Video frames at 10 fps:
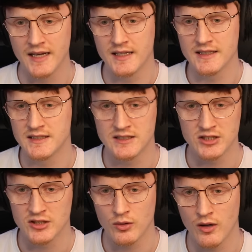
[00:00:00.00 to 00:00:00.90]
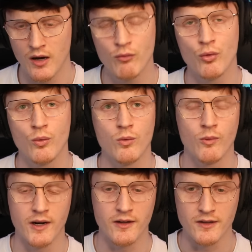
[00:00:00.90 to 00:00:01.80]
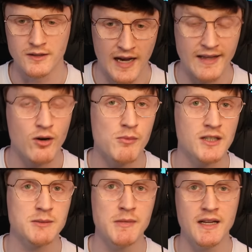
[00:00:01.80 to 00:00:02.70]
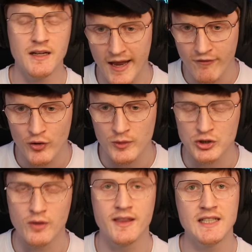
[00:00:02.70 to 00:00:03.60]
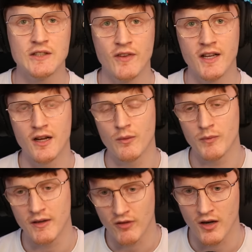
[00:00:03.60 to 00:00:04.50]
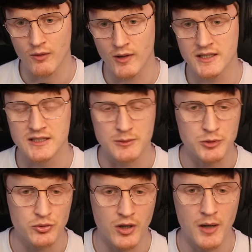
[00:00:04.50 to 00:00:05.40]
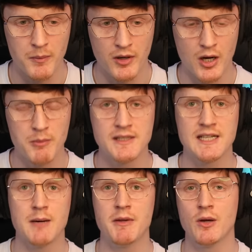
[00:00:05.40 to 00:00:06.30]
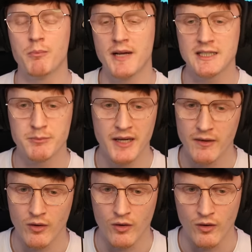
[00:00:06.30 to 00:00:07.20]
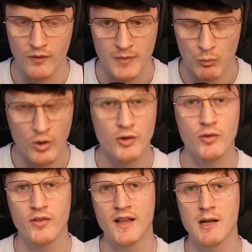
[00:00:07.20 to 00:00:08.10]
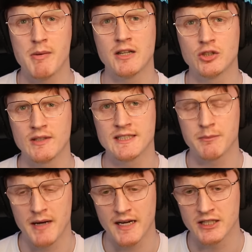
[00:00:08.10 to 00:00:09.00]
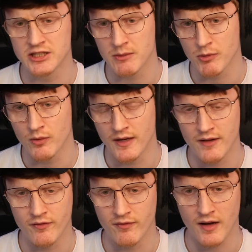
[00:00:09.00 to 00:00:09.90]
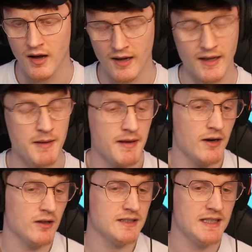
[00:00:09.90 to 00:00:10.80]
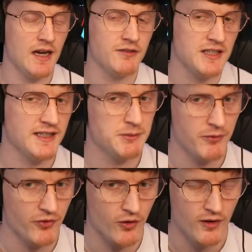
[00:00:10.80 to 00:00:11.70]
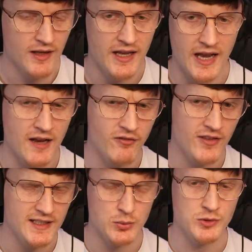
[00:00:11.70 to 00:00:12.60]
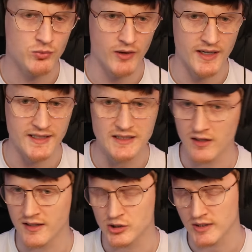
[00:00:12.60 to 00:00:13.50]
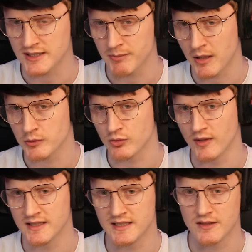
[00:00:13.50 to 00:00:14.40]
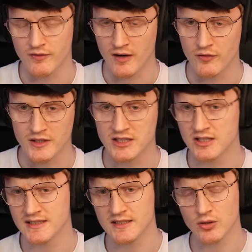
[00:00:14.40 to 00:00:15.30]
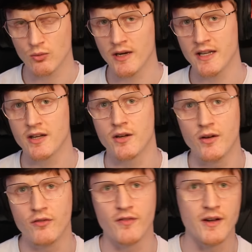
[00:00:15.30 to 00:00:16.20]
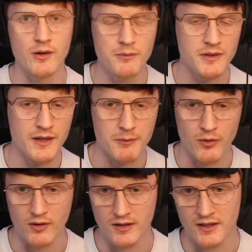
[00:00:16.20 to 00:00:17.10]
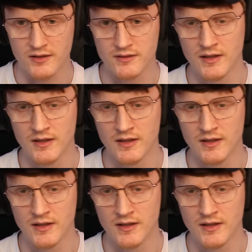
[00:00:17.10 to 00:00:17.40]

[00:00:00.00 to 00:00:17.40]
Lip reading: and it's just overall really good. And that reminds me, if you enjoyed this video, leave a like, rate, and subscribe. Comment, tell me your best bit or what you think about Jurassic Park in general. If in honesty, I've said this before, if this was released, like Jurassic Park was released as a found footage, because it's already a good film, don't get me wrong, like a good,